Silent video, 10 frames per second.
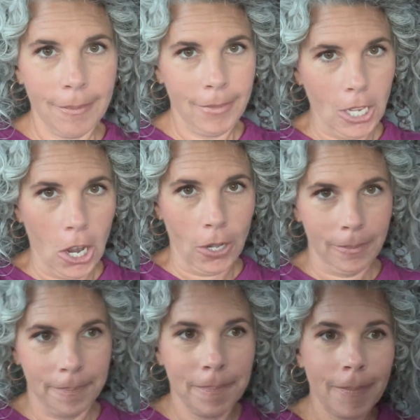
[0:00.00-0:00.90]
Y'all.
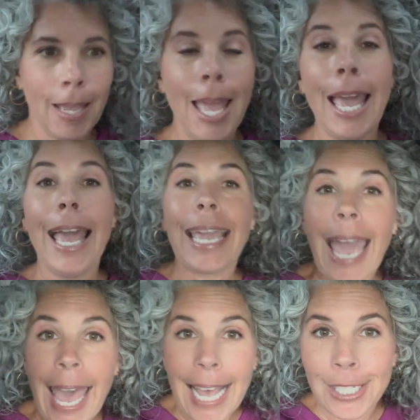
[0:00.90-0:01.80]

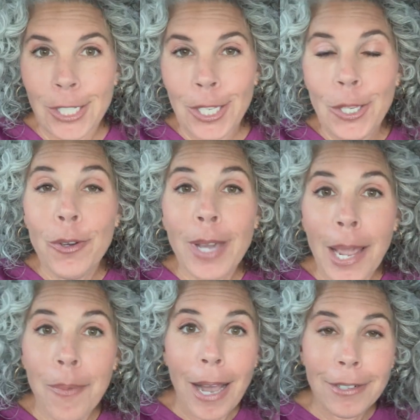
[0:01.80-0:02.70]
Cats. U K
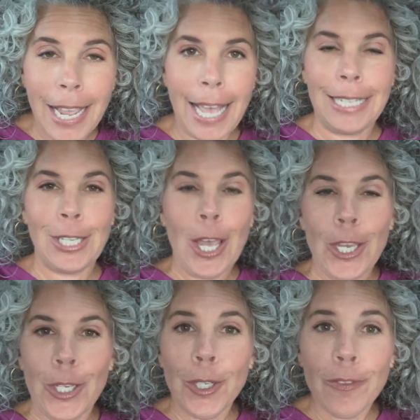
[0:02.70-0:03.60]
Wildcats.
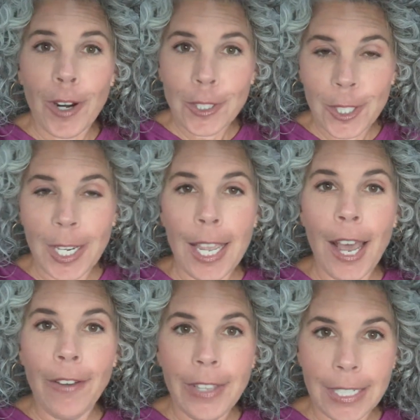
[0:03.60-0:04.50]
University
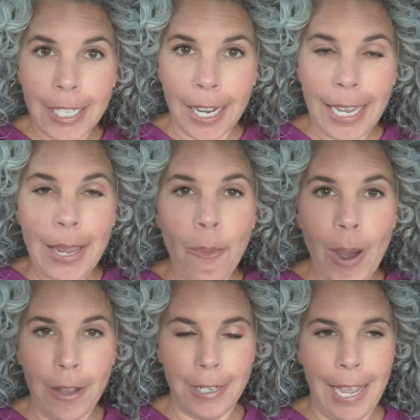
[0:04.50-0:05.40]
of Kentucky
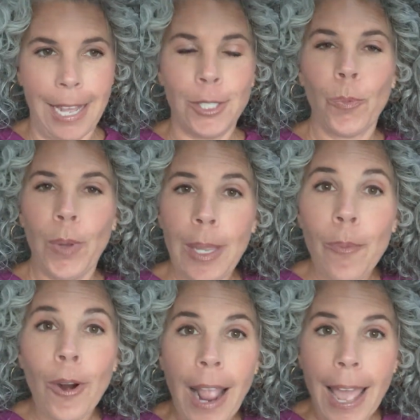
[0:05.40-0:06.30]
Wildcats. We
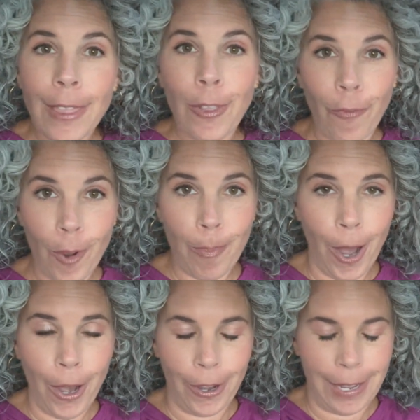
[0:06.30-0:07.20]
were at the
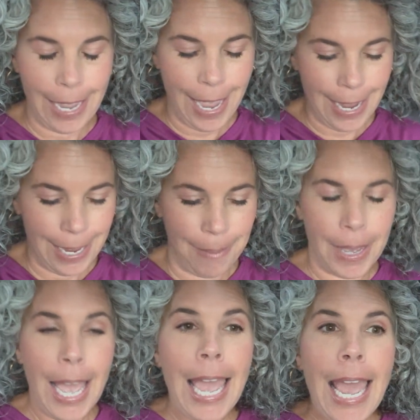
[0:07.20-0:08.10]
football game.
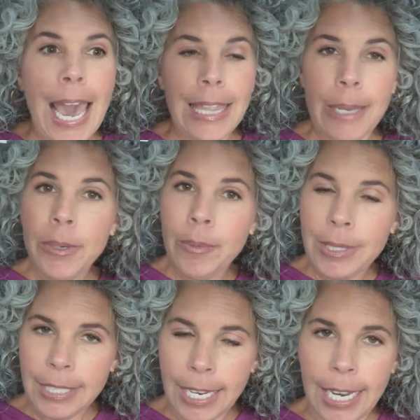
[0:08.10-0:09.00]
And then we went
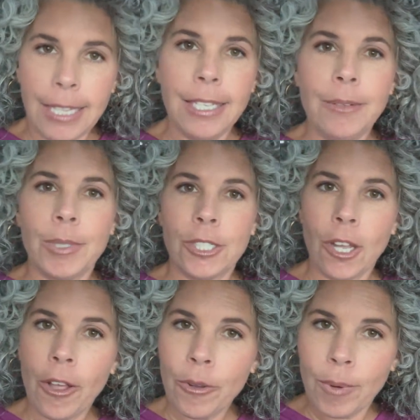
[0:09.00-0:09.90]
to Keeneland. We
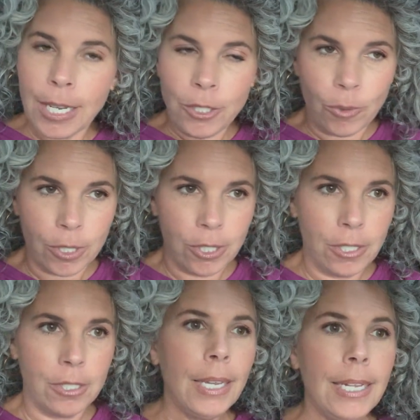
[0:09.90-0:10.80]
saw the
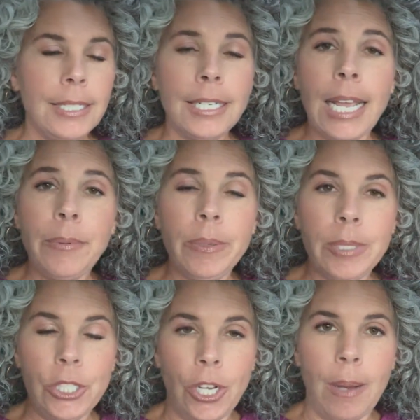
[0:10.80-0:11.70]
racehorses. Today we
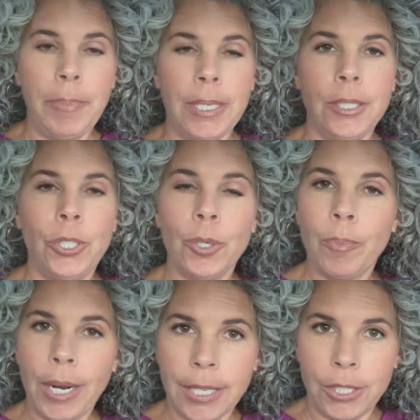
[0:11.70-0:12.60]
went shopping, took
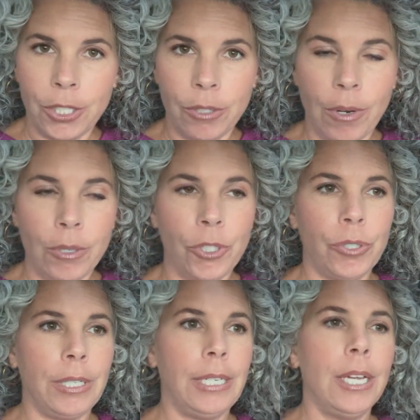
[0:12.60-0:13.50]
Brecken to the
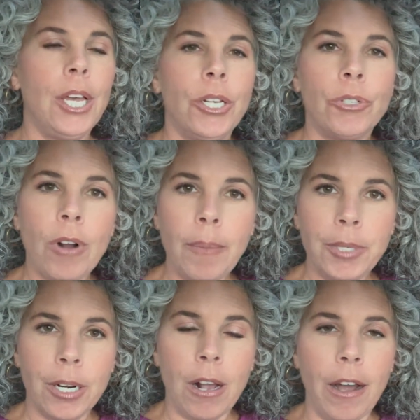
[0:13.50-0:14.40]
grocery, dropped
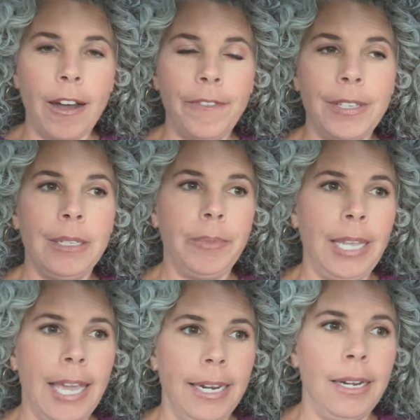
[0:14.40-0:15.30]
her off, and then we
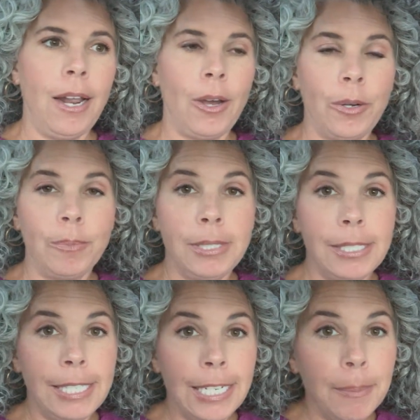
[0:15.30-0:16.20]
headed home to
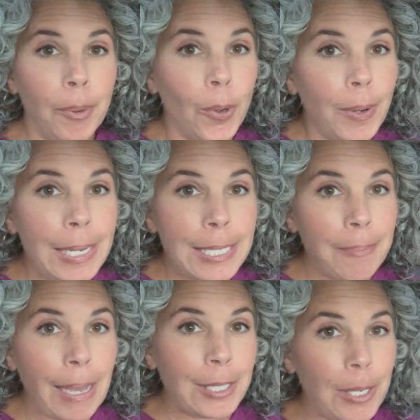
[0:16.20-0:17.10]
see the boys.
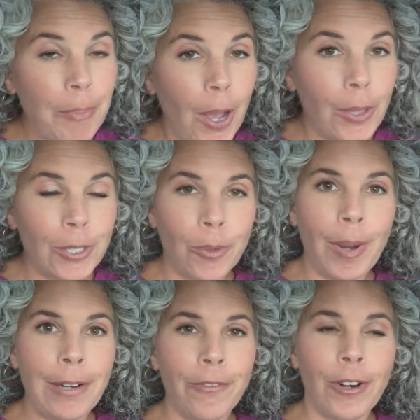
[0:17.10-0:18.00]
Maxine Pollock's are
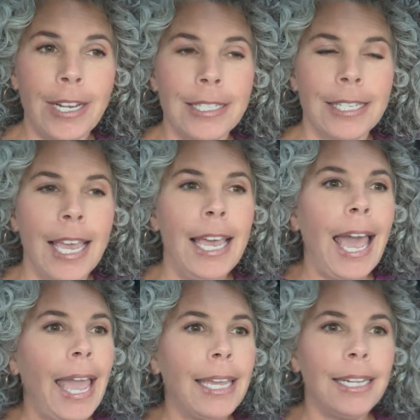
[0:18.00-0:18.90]
waiting for us.
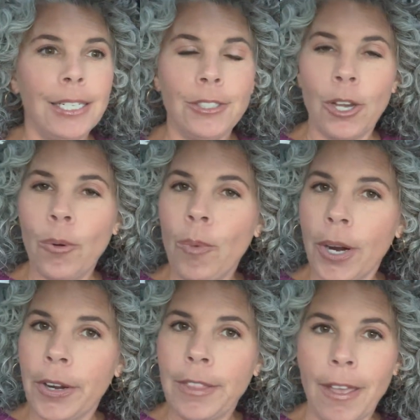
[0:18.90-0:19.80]
And don't
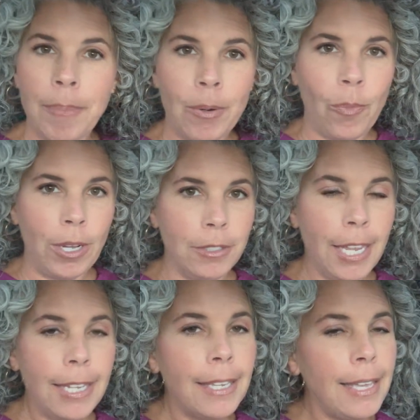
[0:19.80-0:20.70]
worry, they've been well
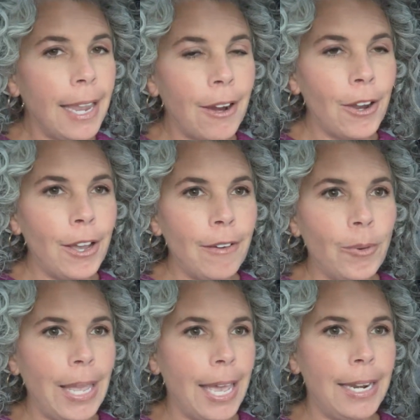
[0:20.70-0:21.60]
taken care of.
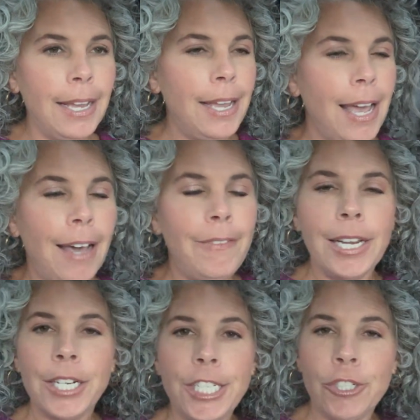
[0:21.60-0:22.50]
We had a
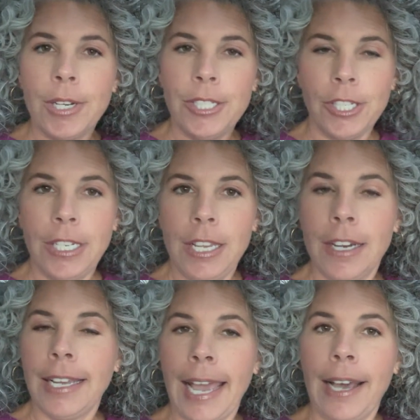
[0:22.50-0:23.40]
very trusted
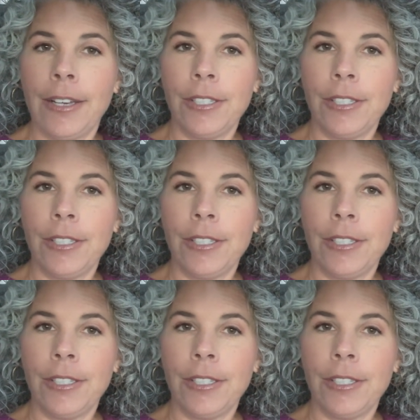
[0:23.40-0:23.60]
young gal